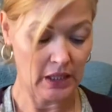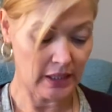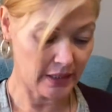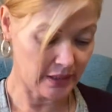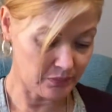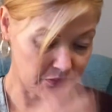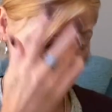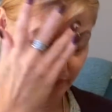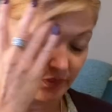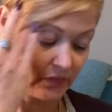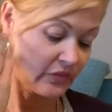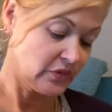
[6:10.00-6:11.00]
Um,
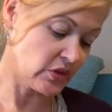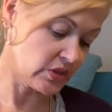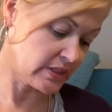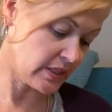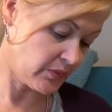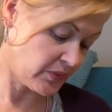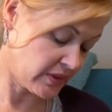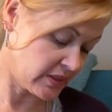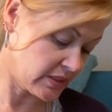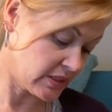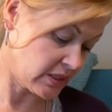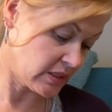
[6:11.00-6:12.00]
first up,
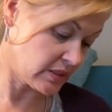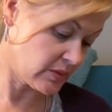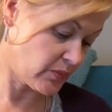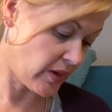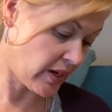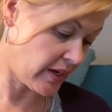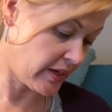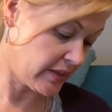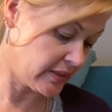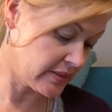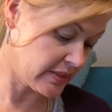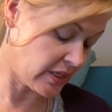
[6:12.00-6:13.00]
this is
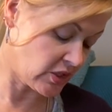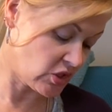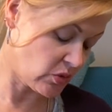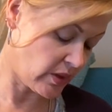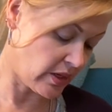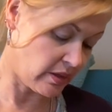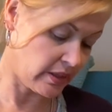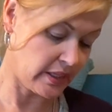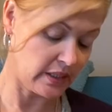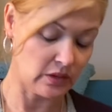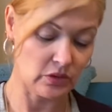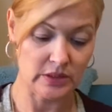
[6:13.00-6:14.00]
by Sanctuary,
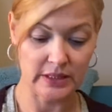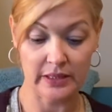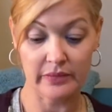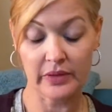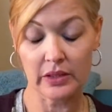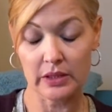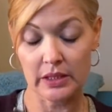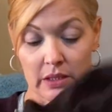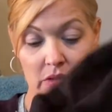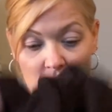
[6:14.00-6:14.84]
and it looks like a very